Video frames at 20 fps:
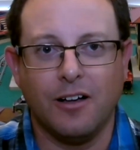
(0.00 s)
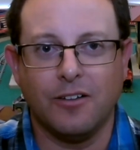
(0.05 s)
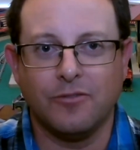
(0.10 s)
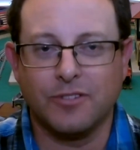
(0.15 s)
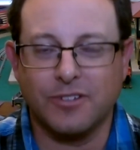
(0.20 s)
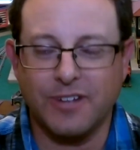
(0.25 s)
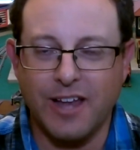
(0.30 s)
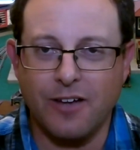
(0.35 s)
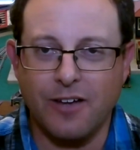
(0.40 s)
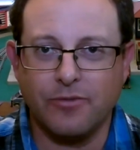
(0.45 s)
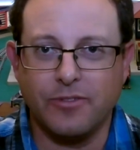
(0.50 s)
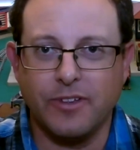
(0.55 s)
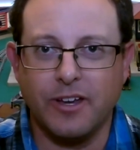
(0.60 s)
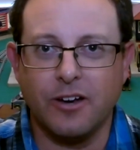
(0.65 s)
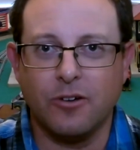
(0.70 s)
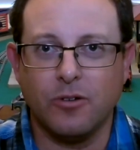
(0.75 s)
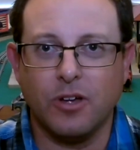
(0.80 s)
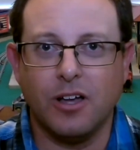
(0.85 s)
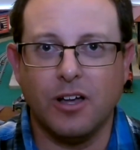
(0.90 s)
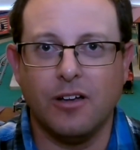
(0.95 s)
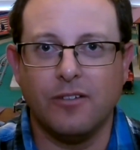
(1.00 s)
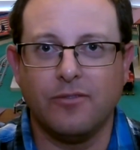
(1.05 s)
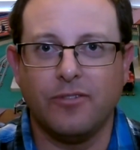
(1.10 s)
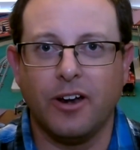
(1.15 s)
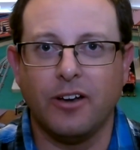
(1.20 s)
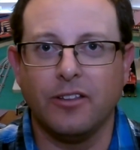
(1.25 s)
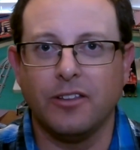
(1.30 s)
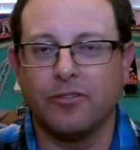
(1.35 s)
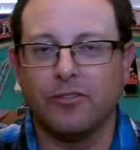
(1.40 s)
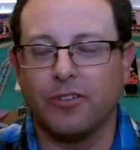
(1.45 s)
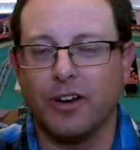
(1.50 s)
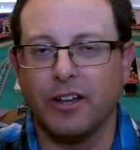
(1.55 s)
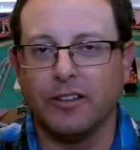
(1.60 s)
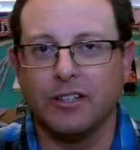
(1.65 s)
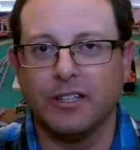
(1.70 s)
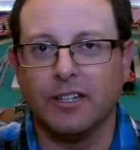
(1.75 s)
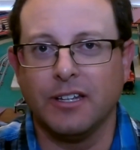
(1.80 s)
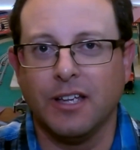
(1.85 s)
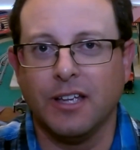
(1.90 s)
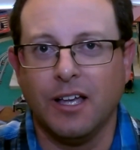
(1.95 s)
Staff there, very
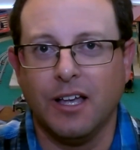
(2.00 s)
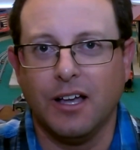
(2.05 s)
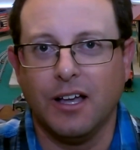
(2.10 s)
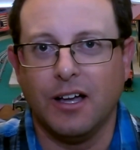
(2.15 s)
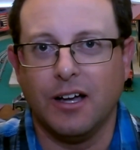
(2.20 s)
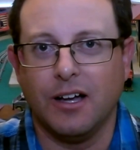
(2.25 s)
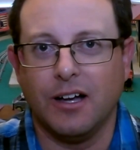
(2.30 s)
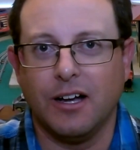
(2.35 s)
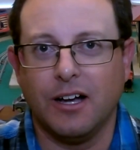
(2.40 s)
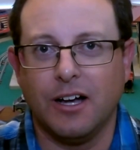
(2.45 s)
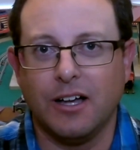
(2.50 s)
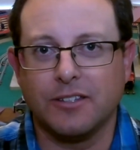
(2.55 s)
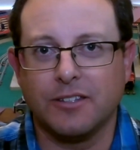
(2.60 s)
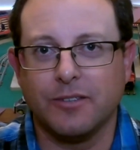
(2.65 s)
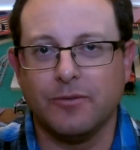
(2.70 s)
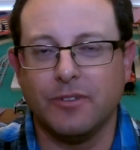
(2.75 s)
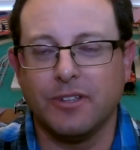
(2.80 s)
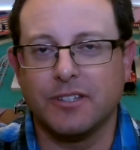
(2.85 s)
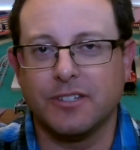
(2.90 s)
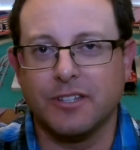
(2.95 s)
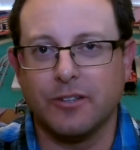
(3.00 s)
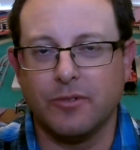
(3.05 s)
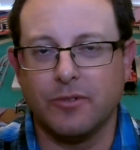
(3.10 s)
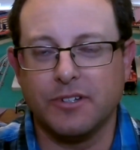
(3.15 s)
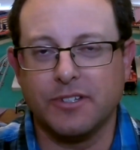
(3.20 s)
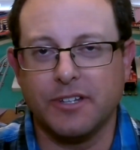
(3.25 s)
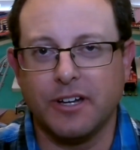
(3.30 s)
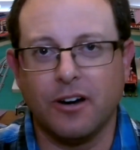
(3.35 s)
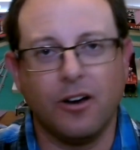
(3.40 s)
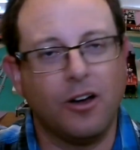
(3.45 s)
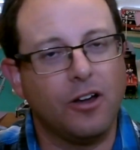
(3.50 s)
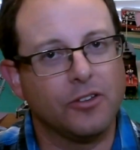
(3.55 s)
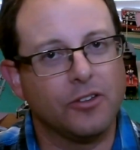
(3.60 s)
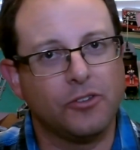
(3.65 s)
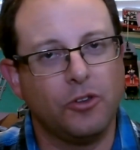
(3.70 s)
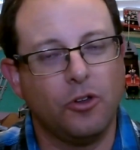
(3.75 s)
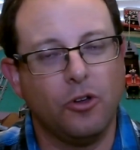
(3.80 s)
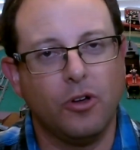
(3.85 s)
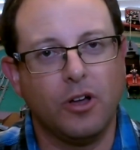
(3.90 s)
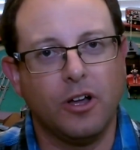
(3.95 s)
friendly. Some of the exhibitors there,
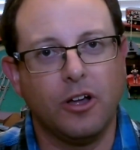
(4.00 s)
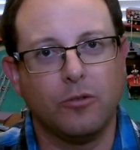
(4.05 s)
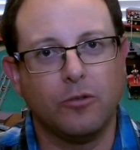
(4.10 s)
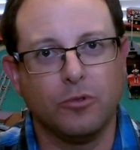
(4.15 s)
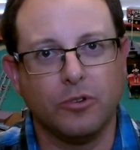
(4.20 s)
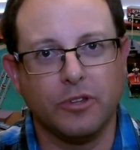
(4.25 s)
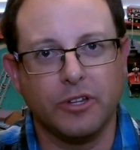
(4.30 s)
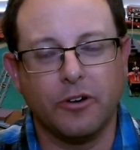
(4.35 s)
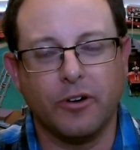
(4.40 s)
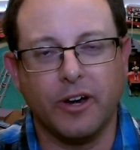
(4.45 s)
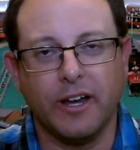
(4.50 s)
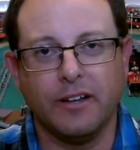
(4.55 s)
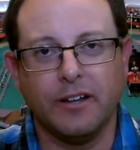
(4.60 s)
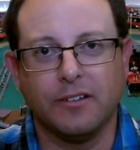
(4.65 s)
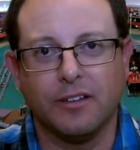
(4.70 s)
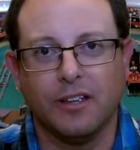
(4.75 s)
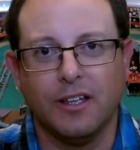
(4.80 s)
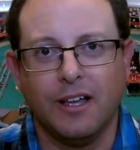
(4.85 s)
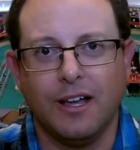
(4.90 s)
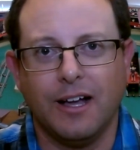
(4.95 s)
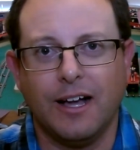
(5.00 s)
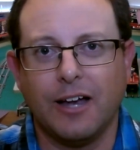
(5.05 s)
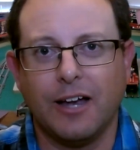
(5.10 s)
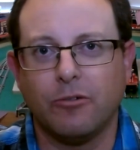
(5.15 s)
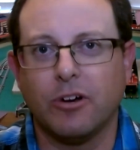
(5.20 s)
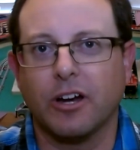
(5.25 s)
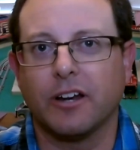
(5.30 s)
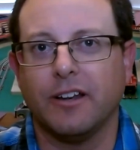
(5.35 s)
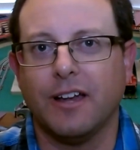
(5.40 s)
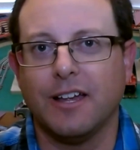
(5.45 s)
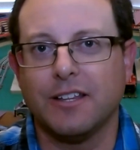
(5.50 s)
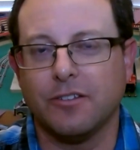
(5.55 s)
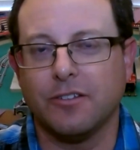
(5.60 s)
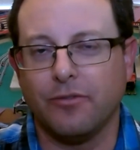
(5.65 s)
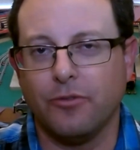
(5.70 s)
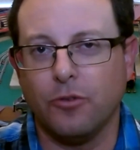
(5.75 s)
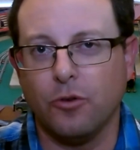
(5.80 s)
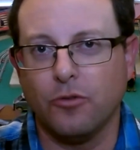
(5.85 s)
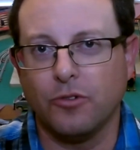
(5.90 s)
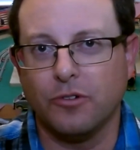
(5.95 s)
also really great. I recognize a
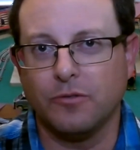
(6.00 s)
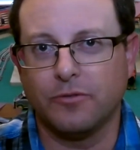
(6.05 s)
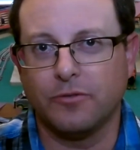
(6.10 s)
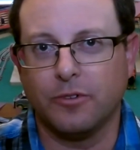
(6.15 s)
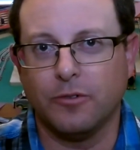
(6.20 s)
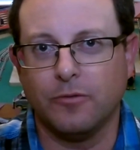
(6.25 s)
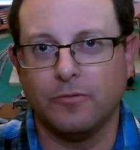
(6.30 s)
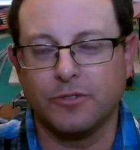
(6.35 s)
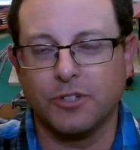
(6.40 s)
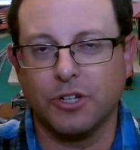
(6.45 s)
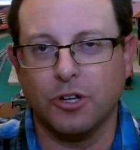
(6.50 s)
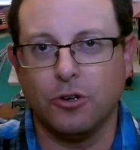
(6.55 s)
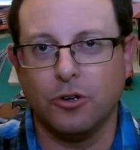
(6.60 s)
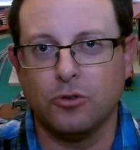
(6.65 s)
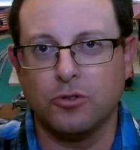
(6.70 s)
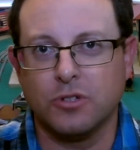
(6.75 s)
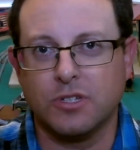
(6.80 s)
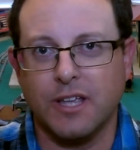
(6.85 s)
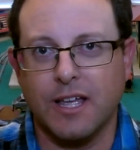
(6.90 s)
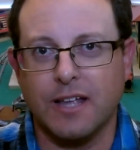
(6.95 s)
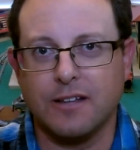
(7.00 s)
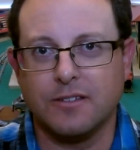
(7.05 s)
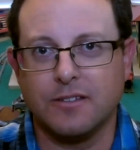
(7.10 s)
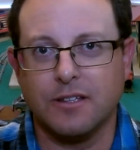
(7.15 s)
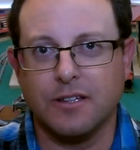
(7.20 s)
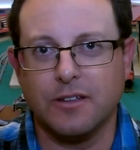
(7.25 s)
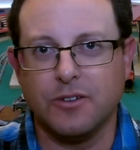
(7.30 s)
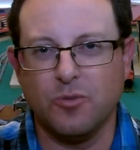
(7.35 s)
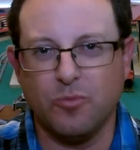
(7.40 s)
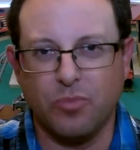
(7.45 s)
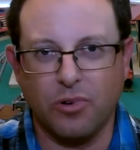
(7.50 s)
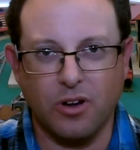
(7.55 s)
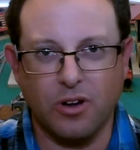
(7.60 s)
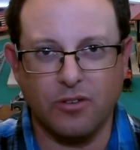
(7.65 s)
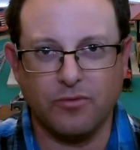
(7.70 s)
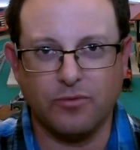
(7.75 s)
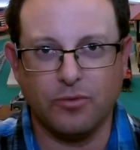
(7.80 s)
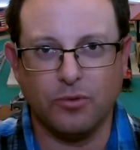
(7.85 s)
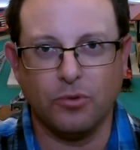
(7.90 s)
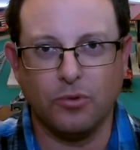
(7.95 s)
few of them from shows at New
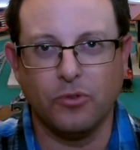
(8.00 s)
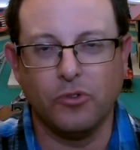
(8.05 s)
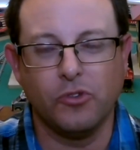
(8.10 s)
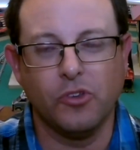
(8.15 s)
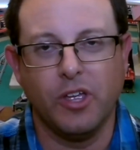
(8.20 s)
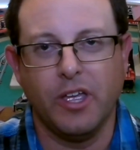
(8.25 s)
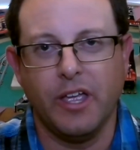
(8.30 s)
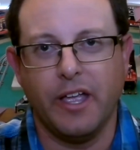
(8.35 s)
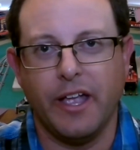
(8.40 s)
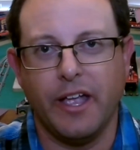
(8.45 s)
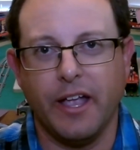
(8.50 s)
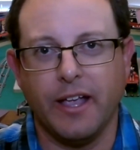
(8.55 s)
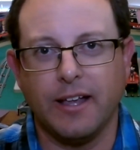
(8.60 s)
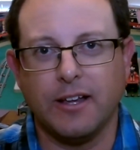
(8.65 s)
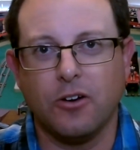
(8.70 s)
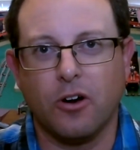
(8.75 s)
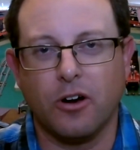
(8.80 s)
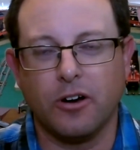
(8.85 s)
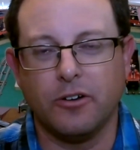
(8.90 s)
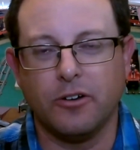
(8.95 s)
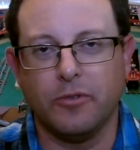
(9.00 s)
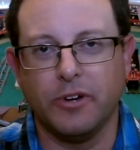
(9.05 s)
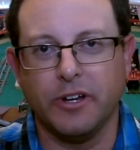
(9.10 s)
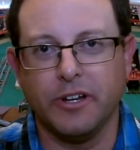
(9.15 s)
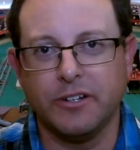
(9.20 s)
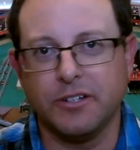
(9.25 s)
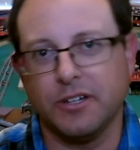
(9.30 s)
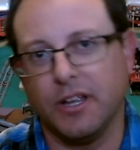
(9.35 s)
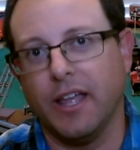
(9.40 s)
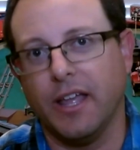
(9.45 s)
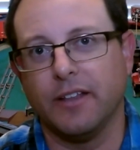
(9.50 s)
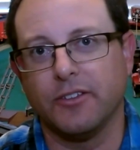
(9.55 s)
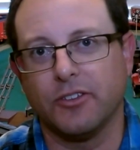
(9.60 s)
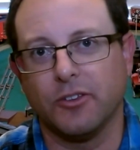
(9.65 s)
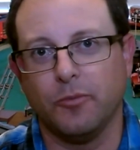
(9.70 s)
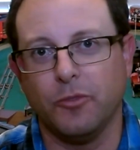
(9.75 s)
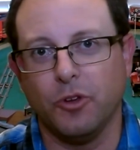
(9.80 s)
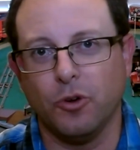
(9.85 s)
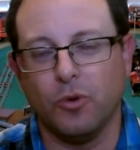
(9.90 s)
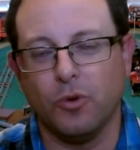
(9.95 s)
Braunfels and Garden Ridge, and
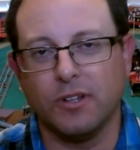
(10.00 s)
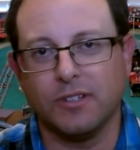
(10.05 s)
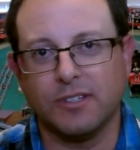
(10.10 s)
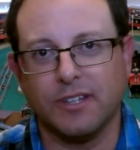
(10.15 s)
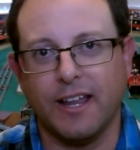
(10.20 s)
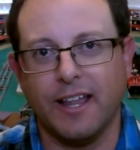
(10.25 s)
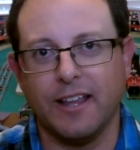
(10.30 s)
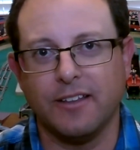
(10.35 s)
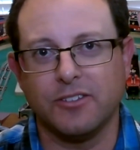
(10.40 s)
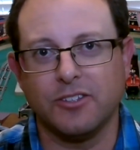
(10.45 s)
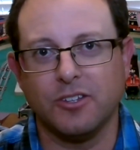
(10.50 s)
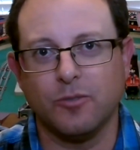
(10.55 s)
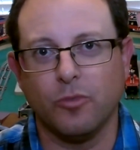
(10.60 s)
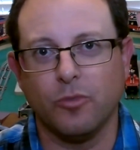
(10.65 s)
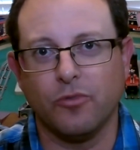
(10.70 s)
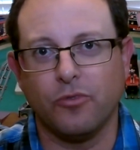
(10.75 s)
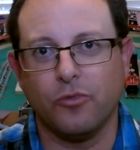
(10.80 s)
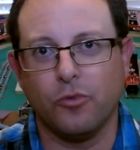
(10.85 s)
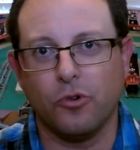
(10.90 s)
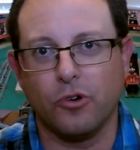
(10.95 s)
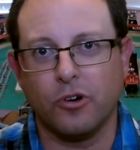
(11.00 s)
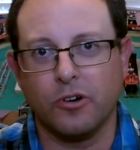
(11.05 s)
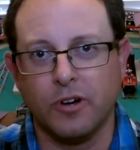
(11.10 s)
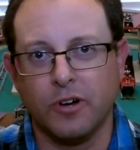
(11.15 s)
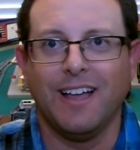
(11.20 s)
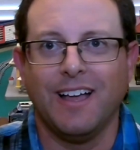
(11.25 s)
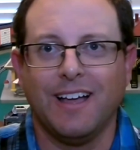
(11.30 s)
some new ones I hadn't seen before.